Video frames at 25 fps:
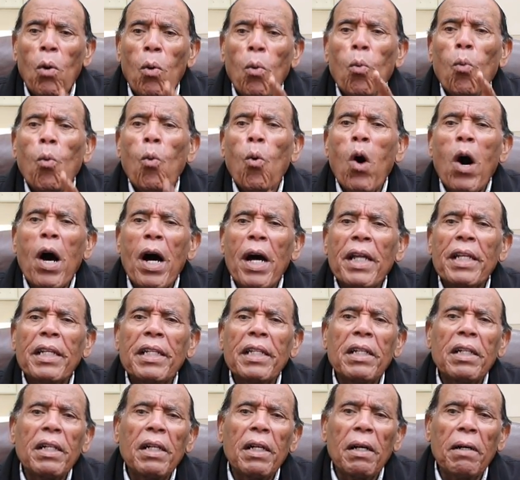
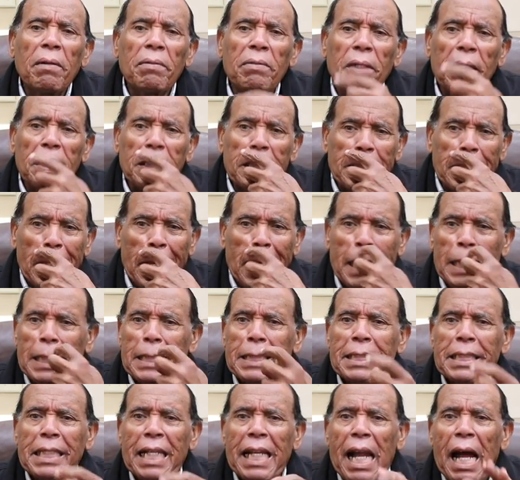One of the
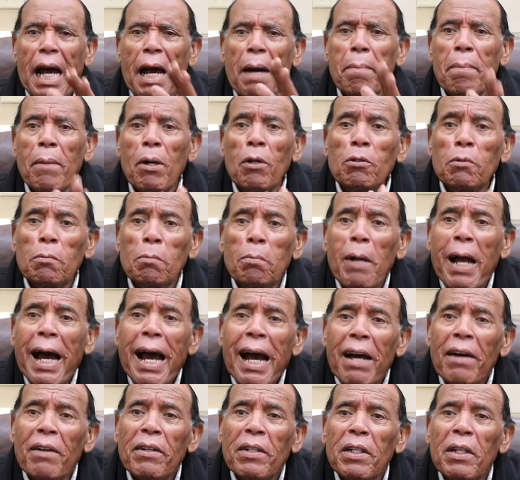things that I'm most
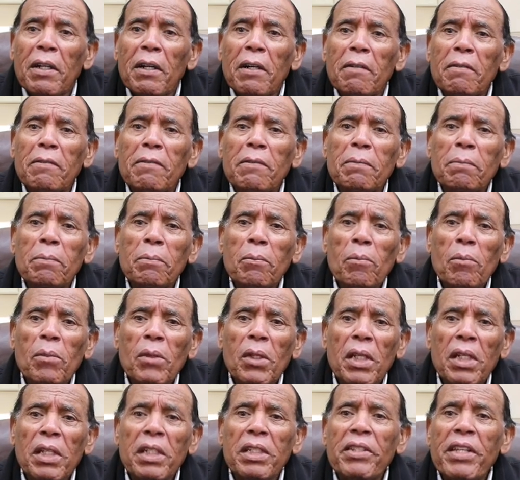proud
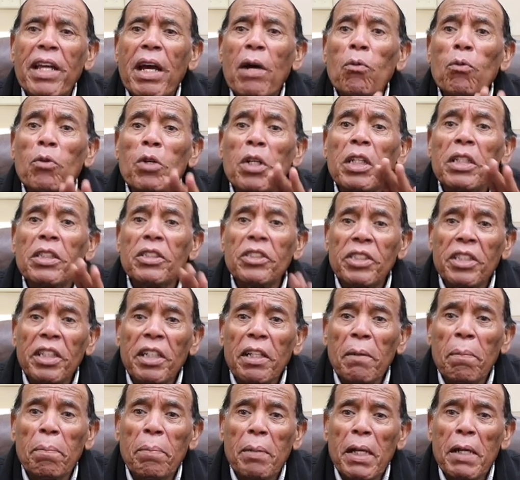of is that we are a
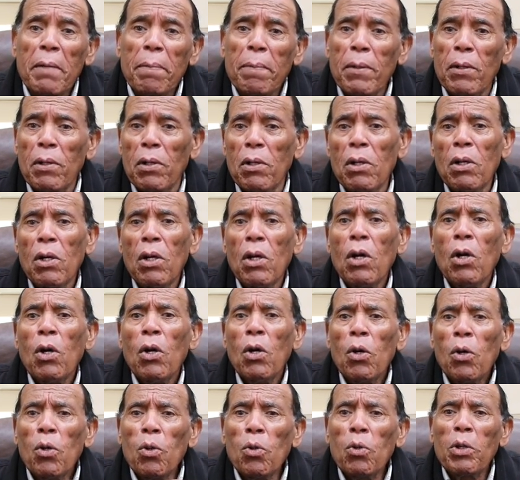set of people
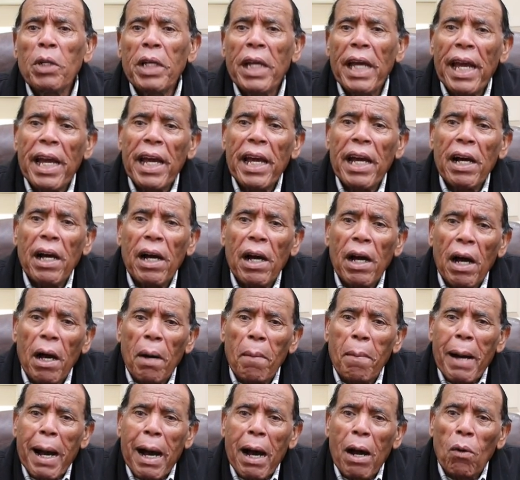who care
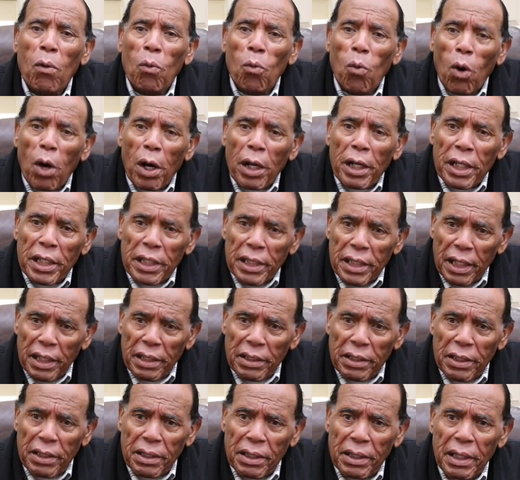about one
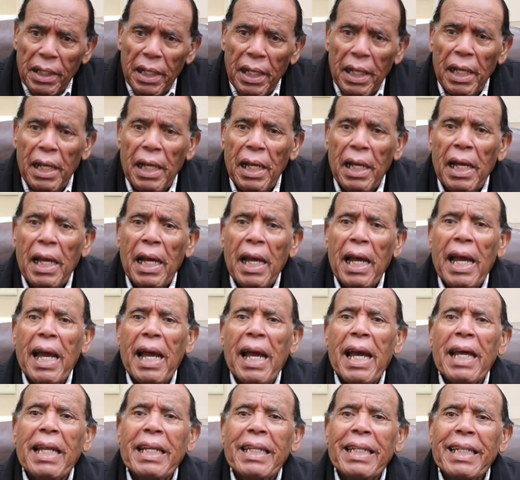another
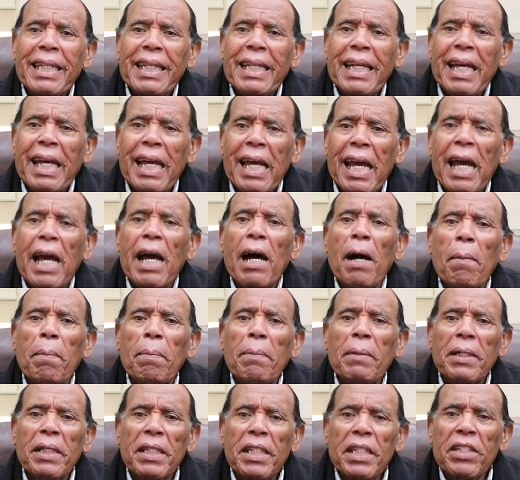and help
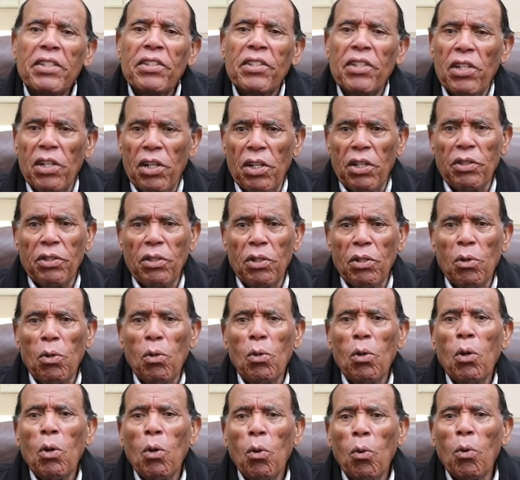each other
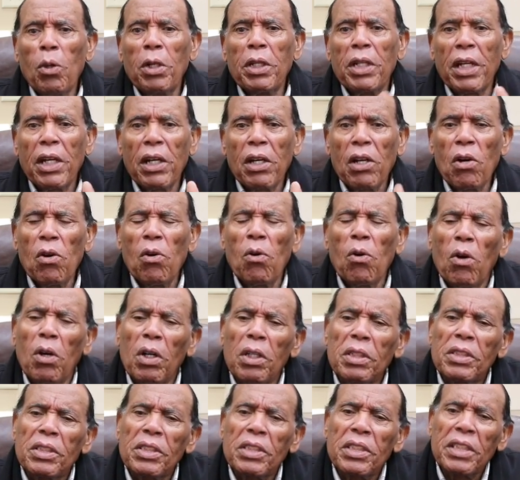when the
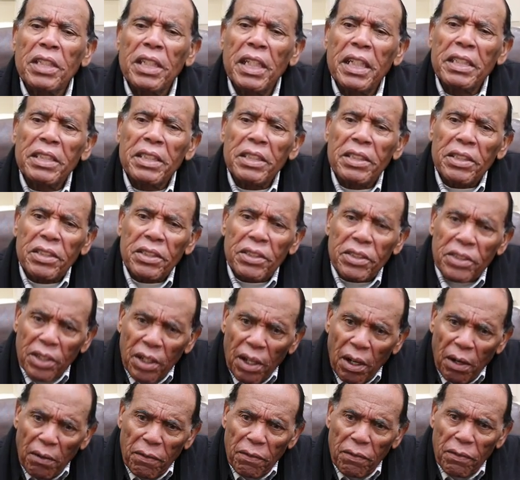goings get
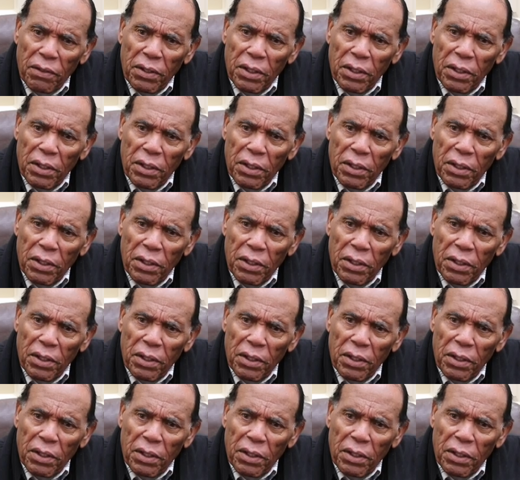tough.